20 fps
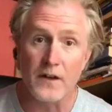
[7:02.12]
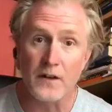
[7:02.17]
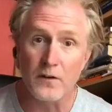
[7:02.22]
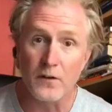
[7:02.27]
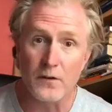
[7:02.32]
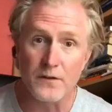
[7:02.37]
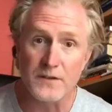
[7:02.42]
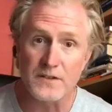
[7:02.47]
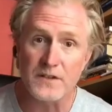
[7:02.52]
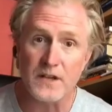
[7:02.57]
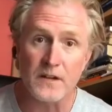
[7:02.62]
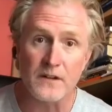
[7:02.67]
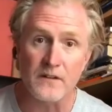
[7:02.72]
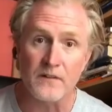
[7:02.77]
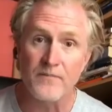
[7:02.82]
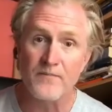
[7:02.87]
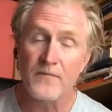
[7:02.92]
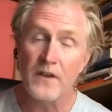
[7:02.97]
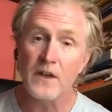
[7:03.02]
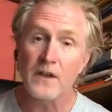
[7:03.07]
then all of a
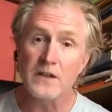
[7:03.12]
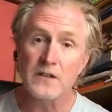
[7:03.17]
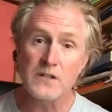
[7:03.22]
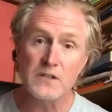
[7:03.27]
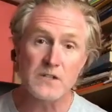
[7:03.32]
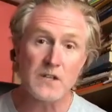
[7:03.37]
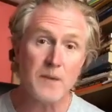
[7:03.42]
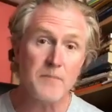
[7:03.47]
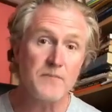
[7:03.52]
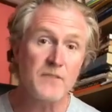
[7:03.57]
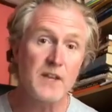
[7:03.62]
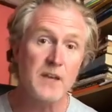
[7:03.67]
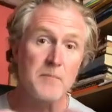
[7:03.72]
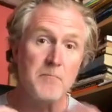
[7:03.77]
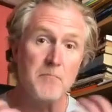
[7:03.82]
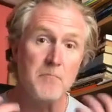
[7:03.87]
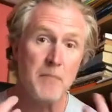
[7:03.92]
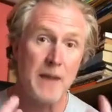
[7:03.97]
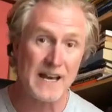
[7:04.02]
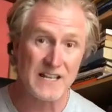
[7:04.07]
sudden
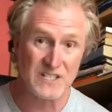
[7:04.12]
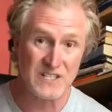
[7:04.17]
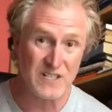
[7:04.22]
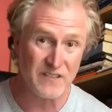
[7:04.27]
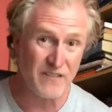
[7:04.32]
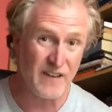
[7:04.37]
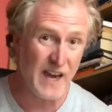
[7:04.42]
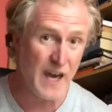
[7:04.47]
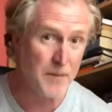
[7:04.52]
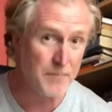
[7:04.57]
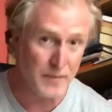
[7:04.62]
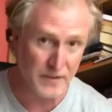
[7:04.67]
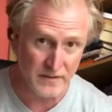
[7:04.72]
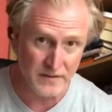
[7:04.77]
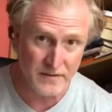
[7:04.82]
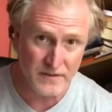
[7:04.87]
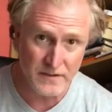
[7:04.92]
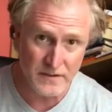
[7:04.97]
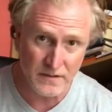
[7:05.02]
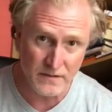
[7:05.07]
something massive
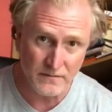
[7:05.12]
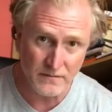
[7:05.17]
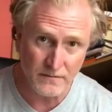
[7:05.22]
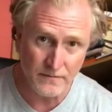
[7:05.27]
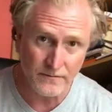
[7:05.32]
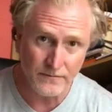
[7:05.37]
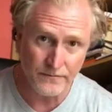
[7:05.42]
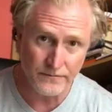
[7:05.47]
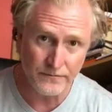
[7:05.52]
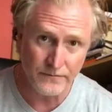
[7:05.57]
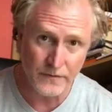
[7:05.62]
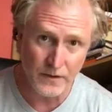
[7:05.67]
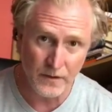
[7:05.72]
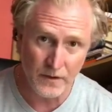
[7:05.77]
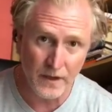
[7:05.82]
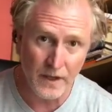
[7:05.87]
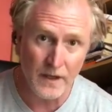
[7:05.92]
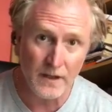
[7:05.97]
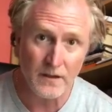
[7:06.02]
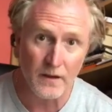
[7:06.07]
happens, okay?